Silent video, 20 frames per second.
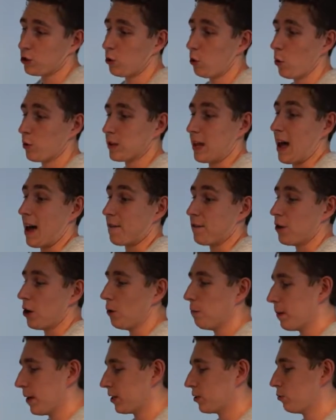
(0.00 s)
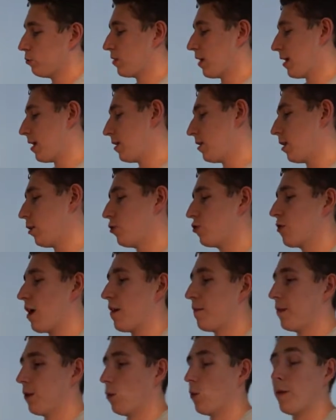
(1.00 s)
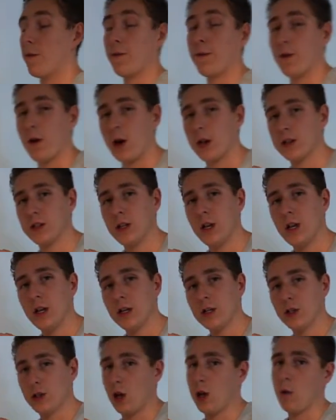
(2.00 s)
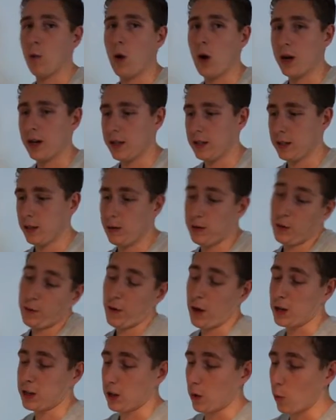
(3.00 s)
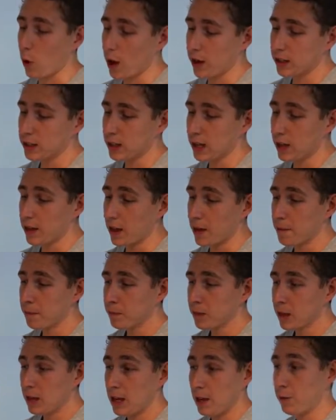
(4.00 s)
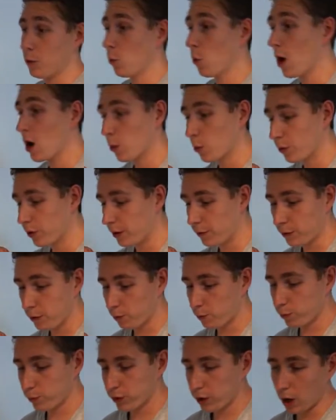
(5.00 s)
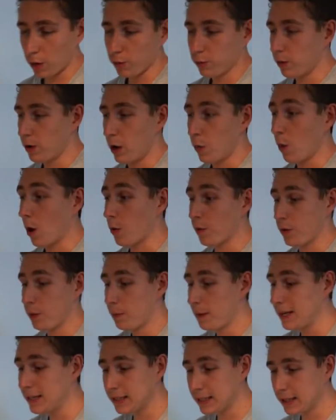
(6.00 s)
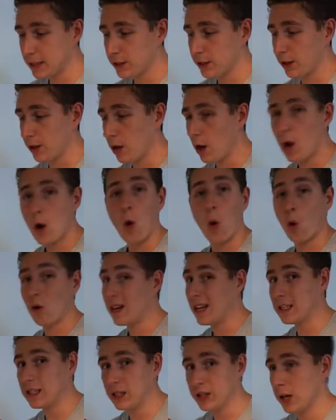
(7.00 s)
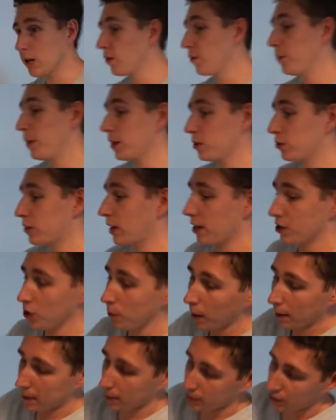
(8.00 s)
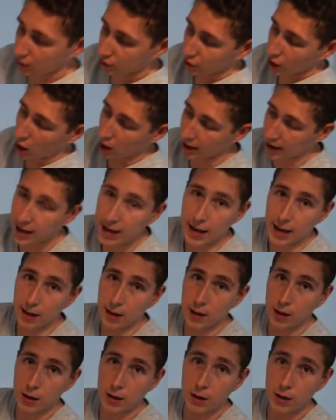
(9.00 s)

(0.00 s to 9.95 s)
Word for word: stores that have no pixel data, no traffic when first start working when you first start working together. If you work with, if you go and work with the business that already has a ton of pixel data, you might be able to start here